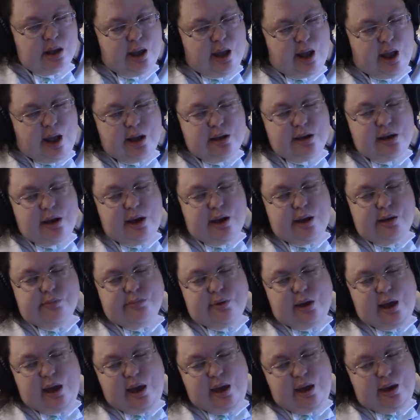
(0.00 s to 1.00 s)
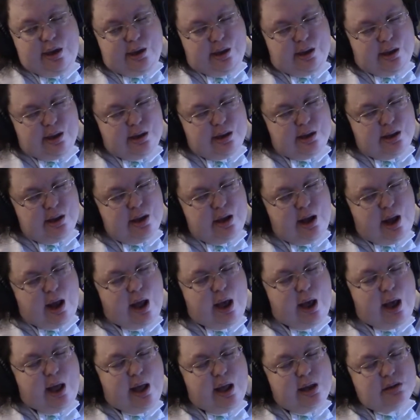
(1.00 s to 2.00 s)
How do you get a blanket?
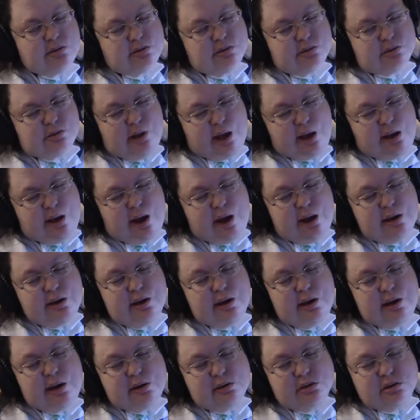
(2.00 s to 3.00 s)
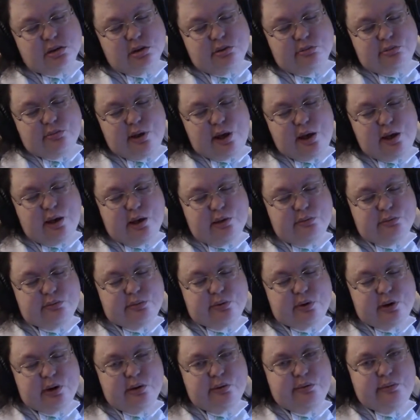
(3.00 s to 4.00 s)
I got an electric blanket
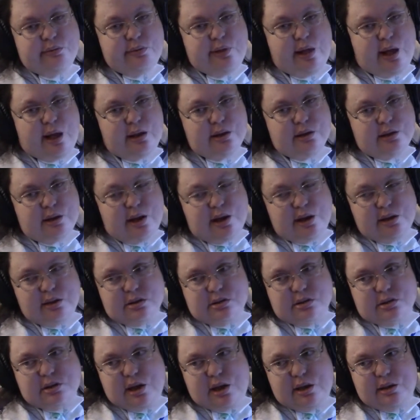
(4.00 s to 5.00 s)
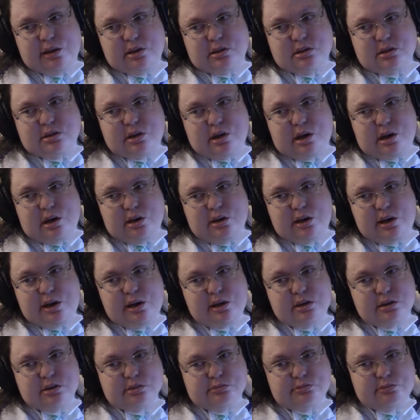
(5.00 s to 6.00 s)
for Valentine's Day this year, and it
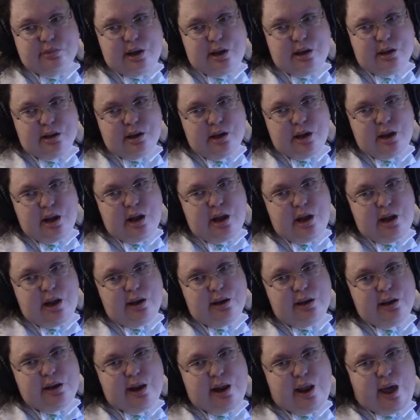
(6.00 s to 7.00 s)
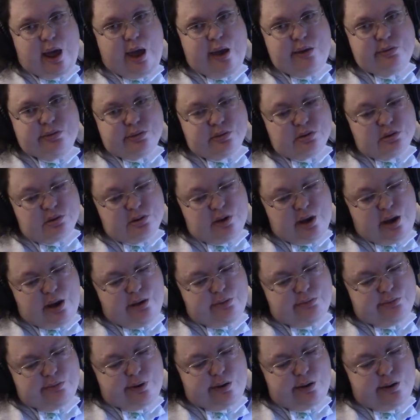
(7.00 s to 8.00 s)
has been a
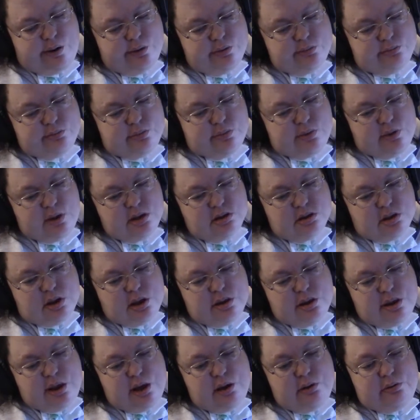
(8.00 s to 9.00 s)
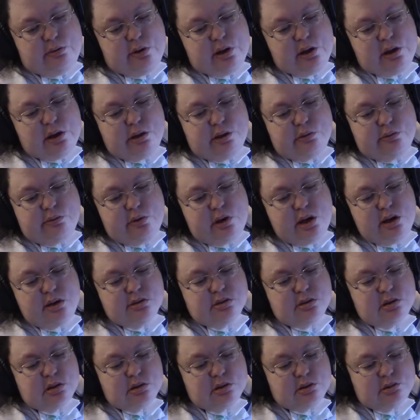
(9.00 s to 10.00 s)
lifesaver. And so I think one of the
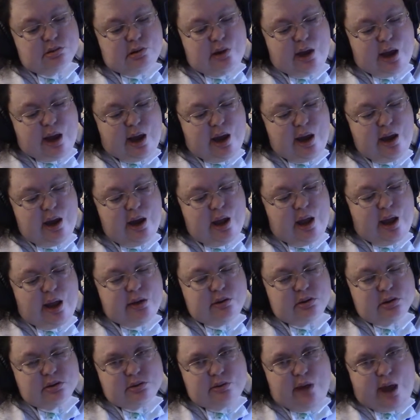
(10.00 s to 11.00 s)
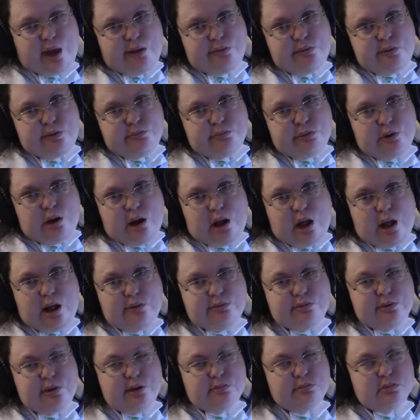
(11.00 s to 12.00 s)
reasons why I was having
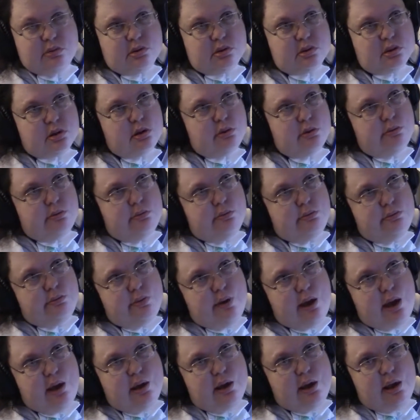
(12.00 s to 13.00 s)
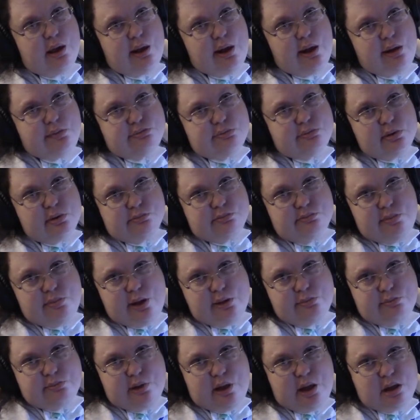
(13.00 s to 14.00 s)
problems waking up with
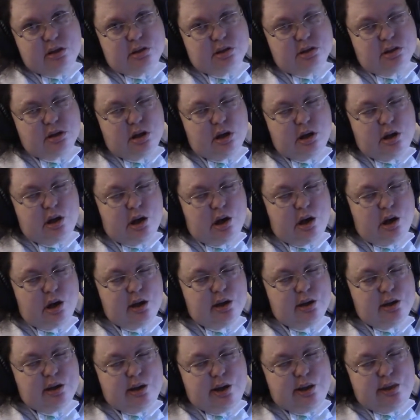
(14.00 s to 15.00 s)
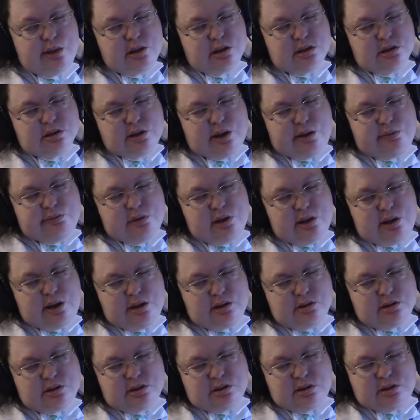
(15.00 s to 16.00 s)
my blood sugar in the
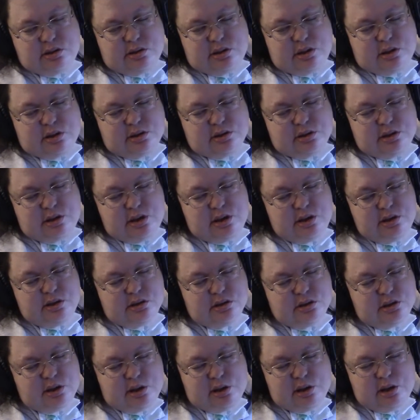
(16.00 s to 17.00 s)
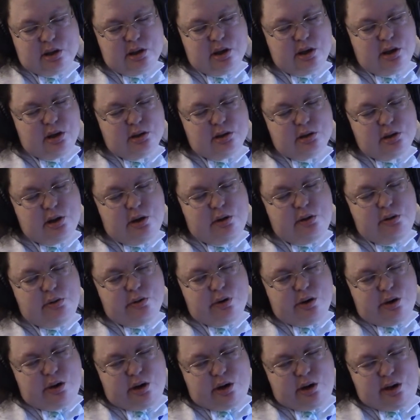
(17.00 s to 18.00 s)
70s and 60s and
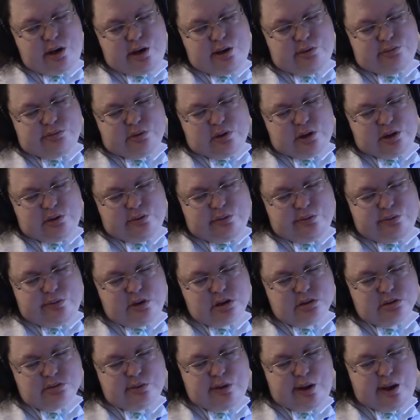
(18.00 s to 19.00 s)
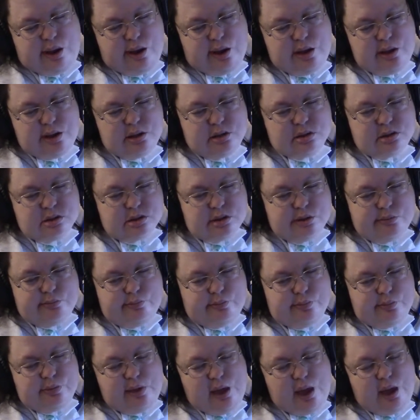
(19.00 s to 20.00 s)
lower even was because
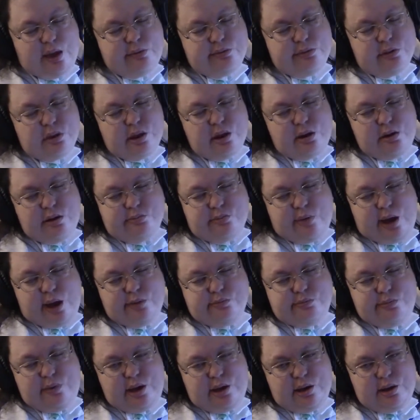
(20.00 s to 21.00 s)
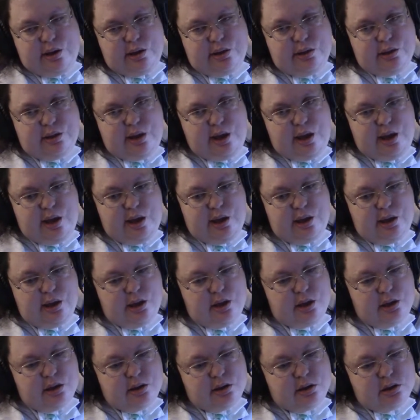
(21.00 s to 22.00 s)
even though it might be in the
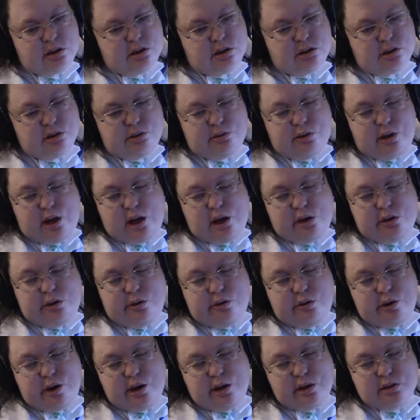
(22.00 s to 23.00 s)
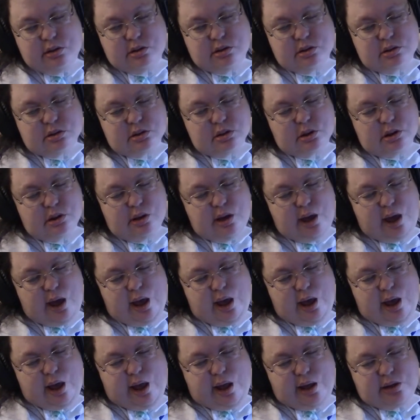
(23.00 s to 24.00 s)
200s
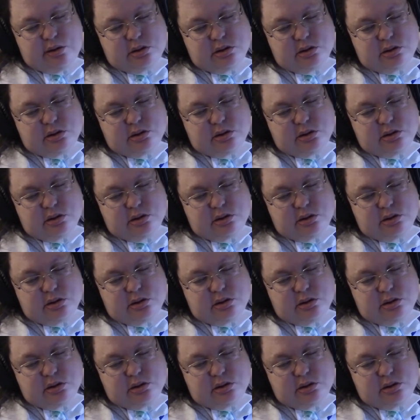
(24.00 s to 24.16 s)
at